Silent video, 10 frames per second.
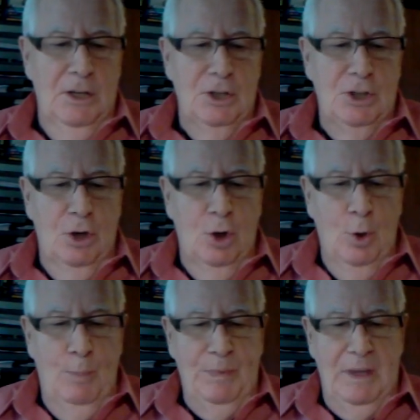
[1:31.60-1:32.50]

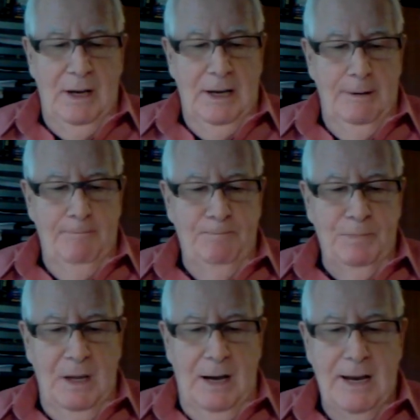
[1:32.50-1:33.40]
So
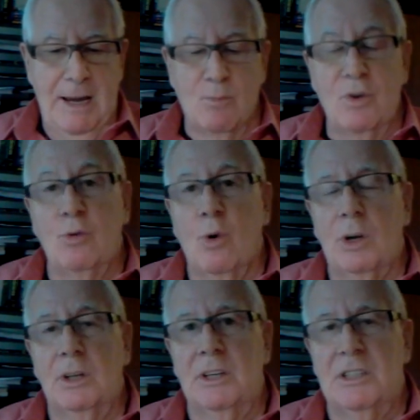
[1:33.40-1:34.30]
I am
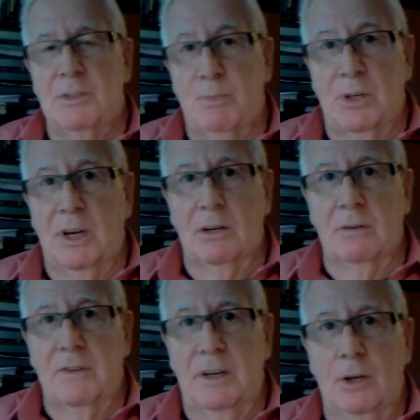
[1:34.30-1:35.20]
recording this
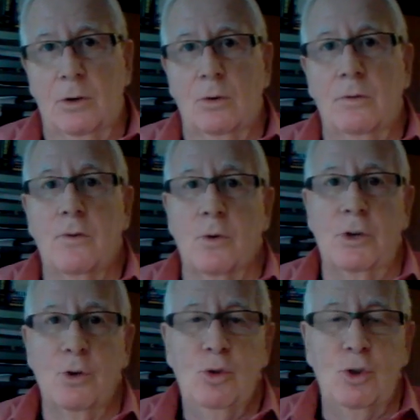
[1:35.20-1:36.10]
particular video for
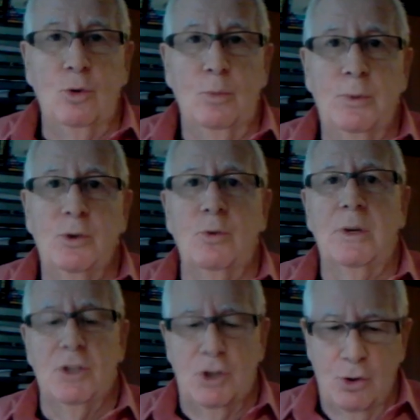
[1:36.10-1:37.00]
YouTube to
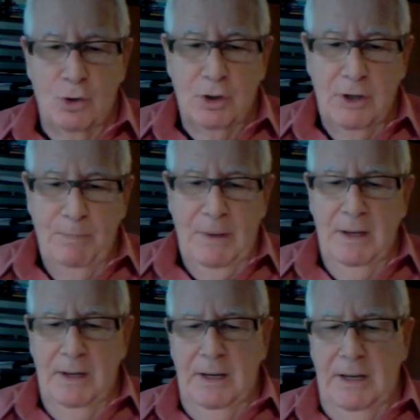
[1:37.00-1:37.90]
insert
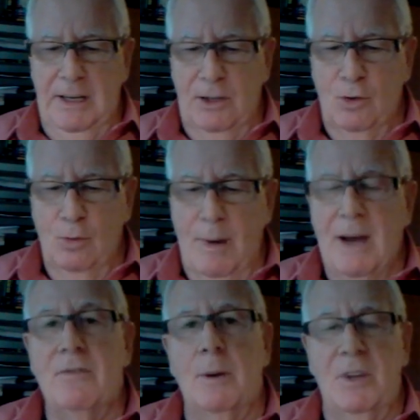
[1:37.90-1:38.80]
into
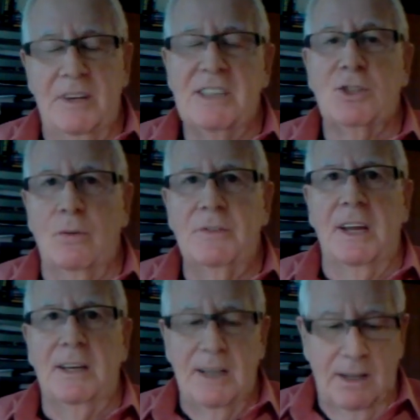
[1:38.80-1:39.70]
my From the Desk of
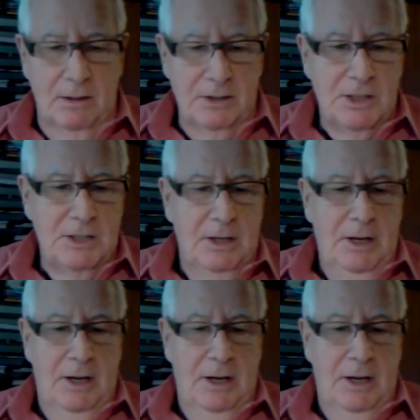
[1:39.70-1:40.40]
Nick Nicolaas